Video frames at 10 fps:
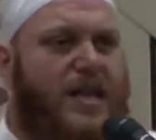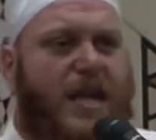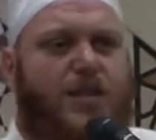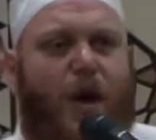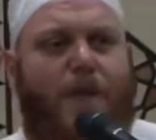
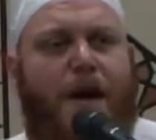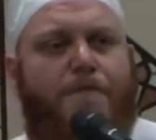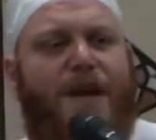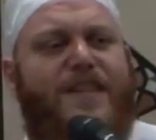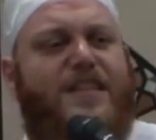That's why, my
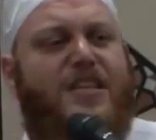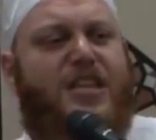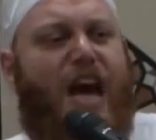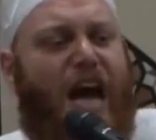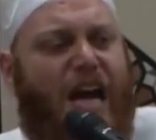brothers,
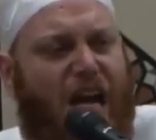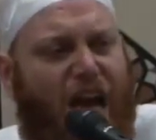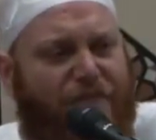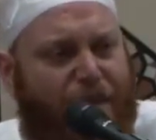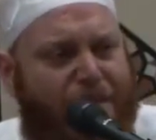
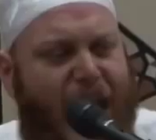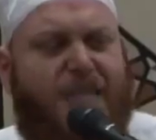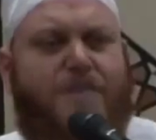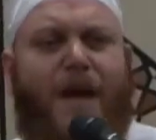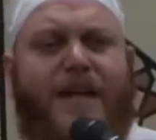inshallah, from
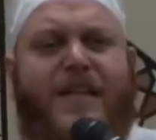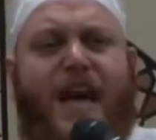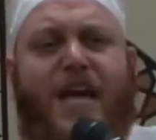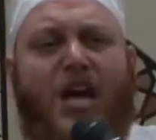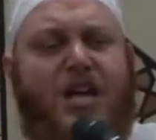next
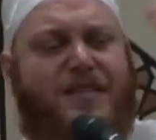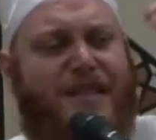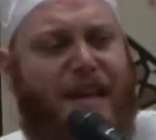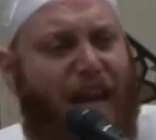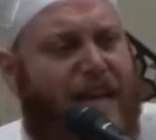Monday
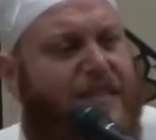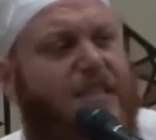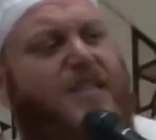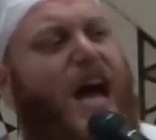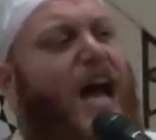to the next,
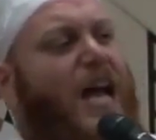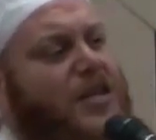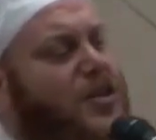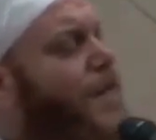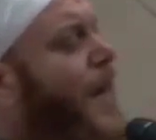
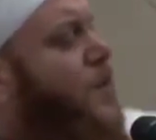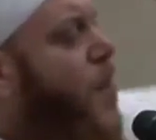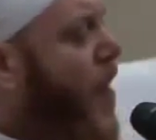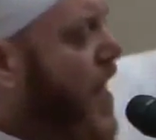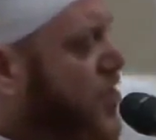inshallah, 2 months,
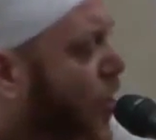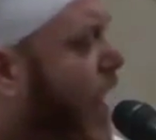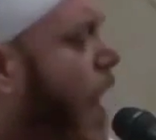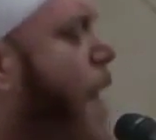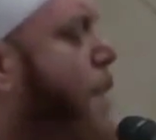we want to
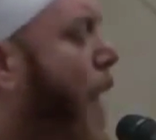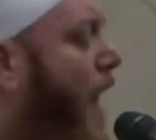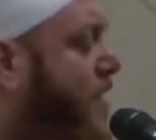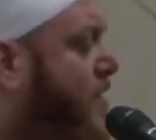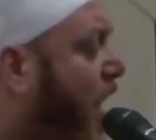talk about
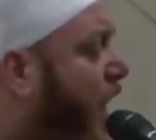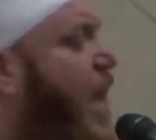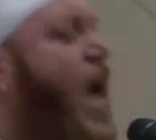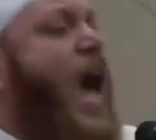Palestine,